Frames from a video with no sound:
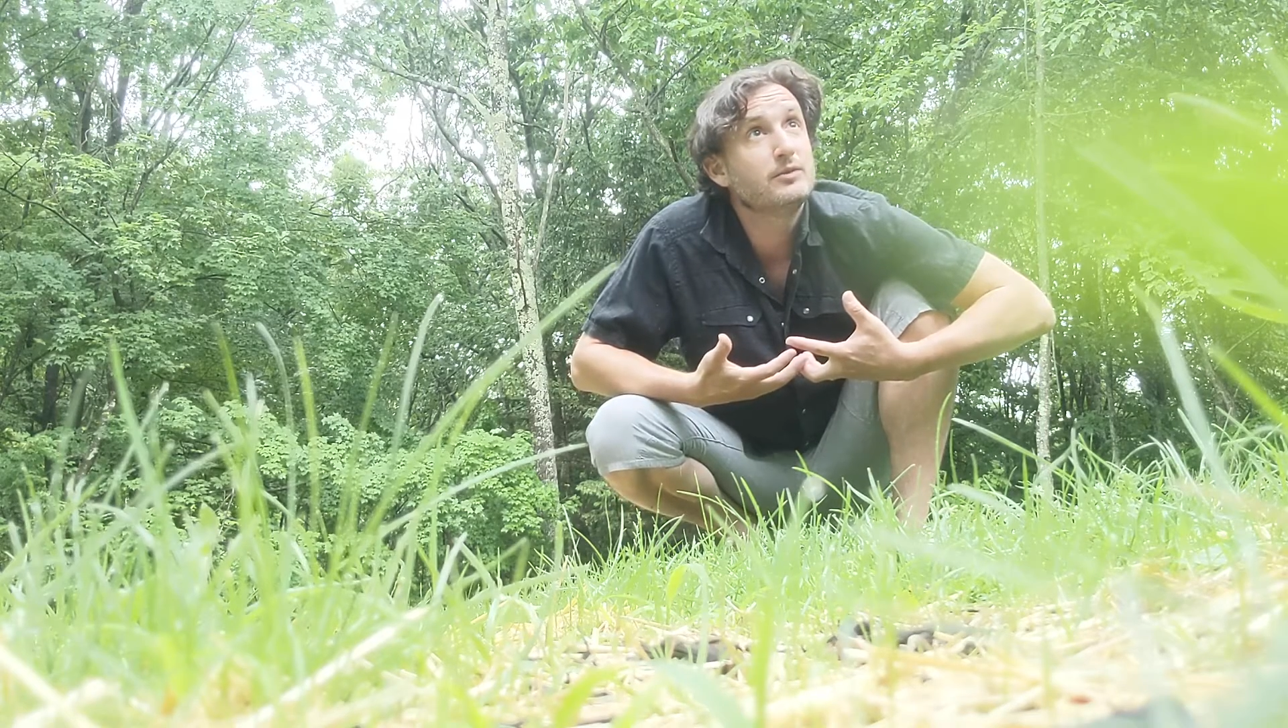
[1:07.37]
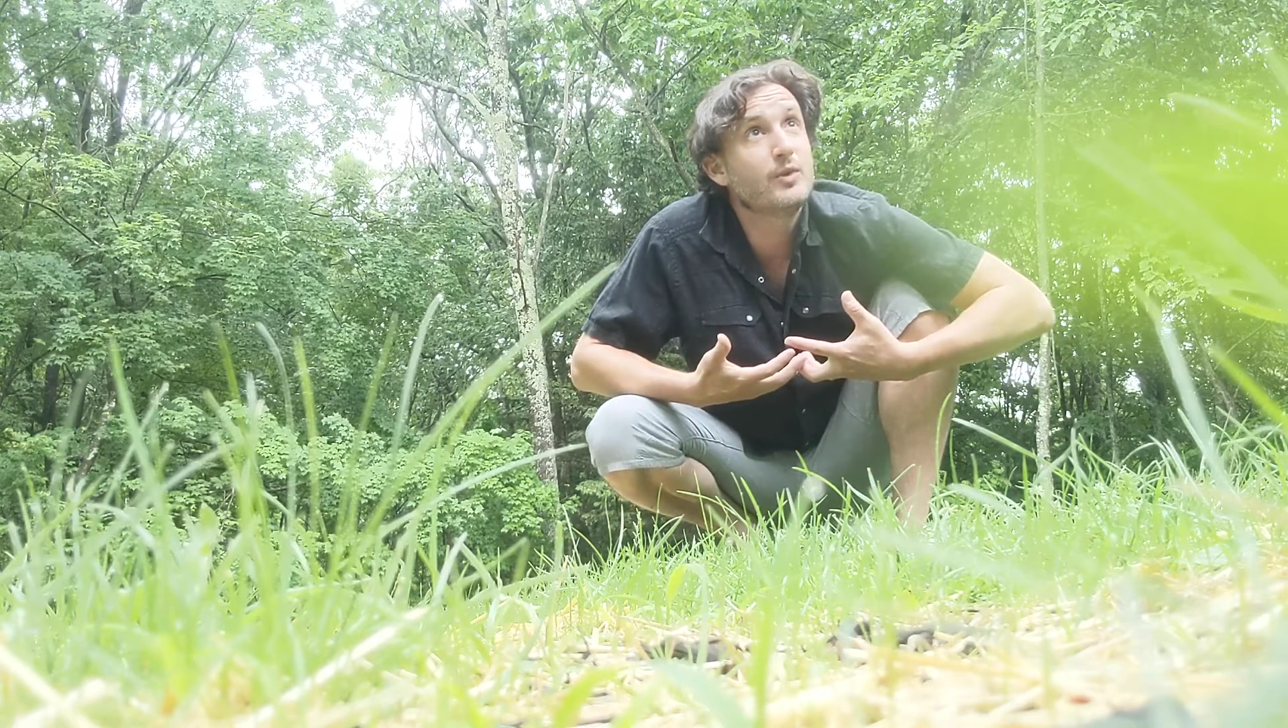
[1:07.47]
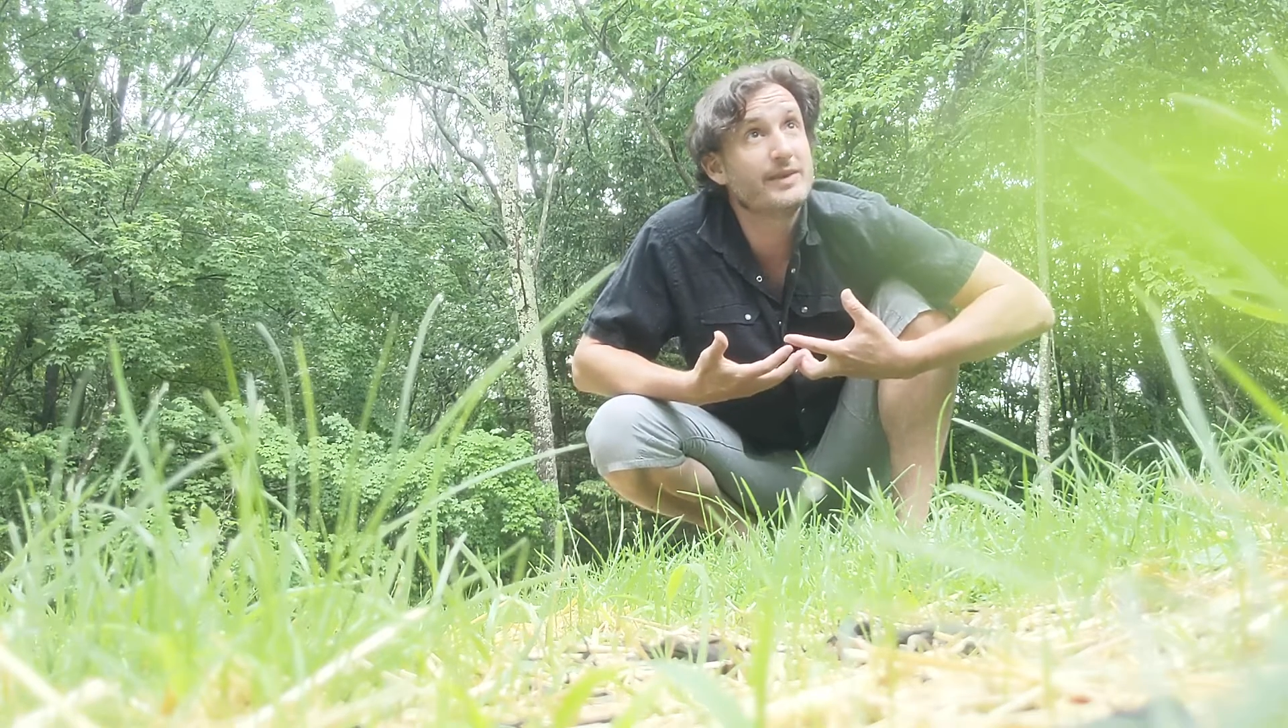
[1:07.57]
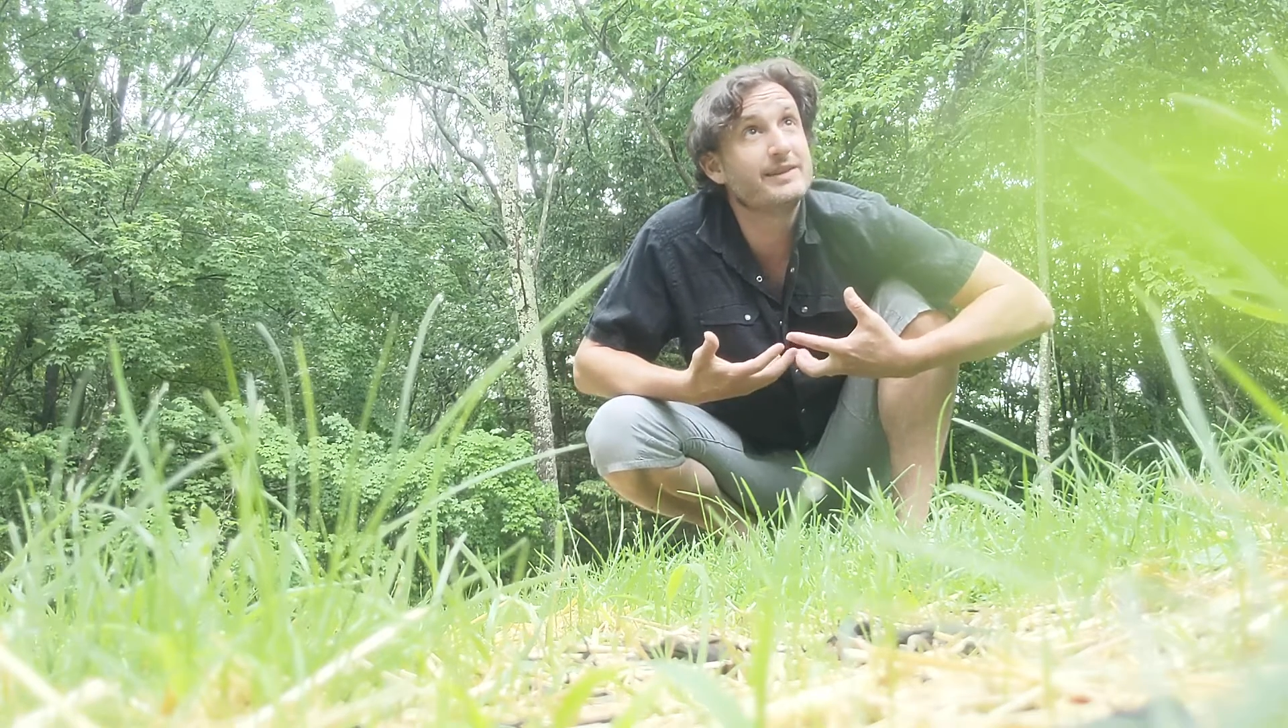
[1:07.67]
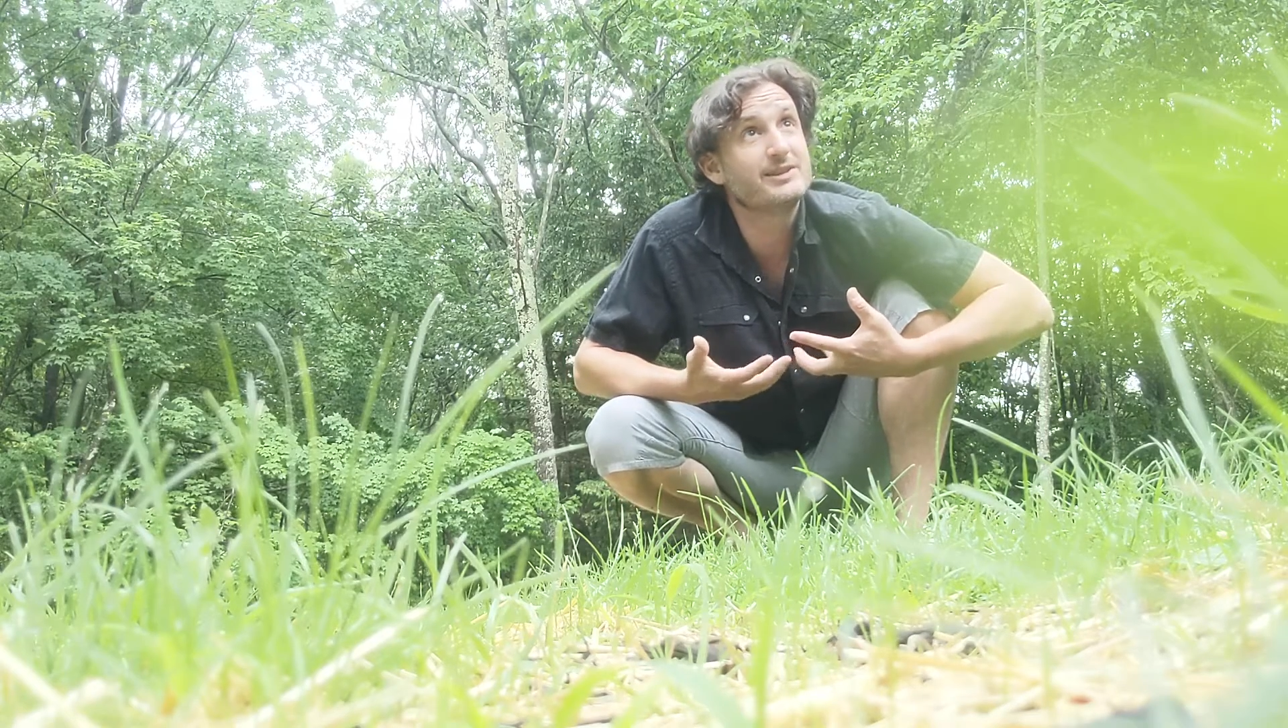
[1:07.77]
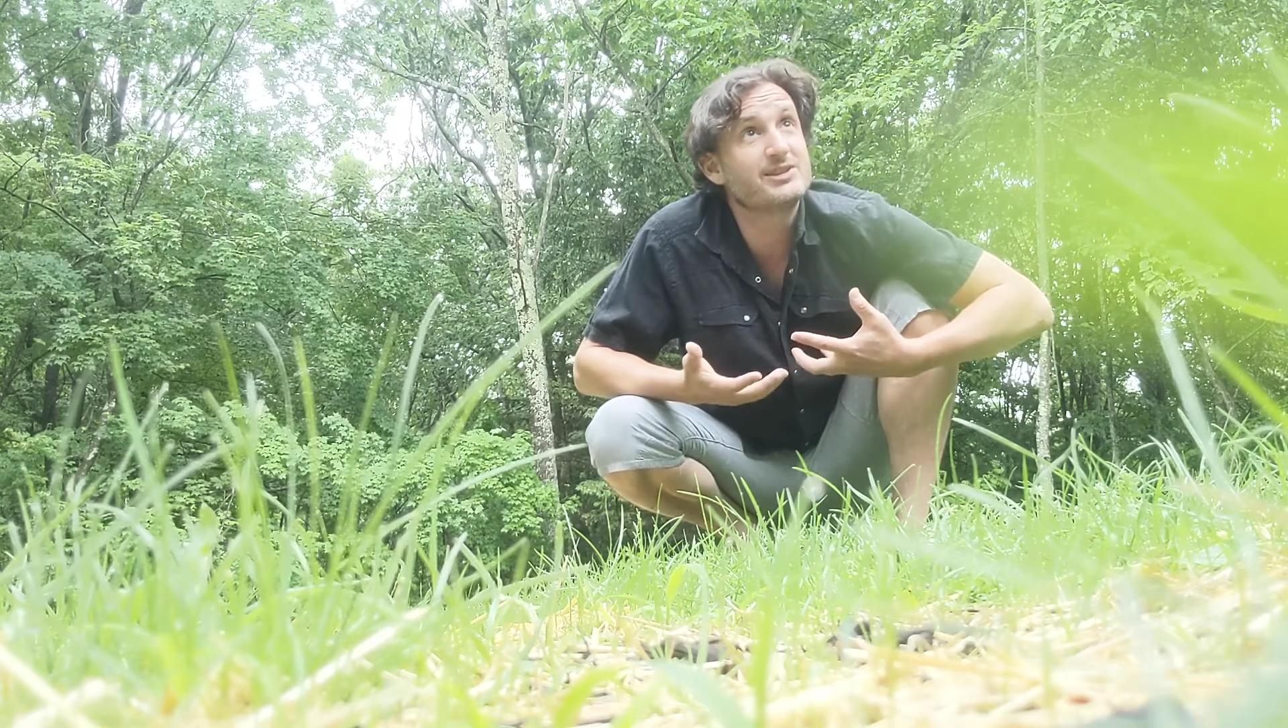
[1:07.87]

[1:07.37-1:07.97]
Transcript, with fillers: within